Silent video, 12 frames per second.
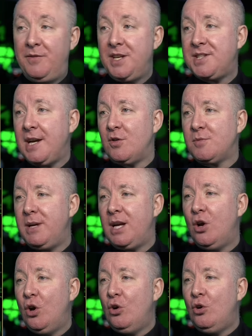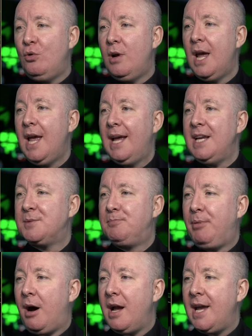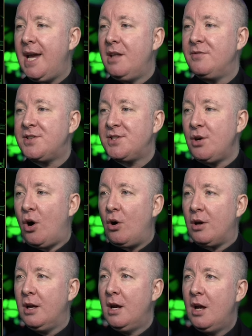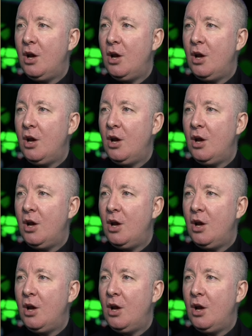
This tells me who is buying the stock.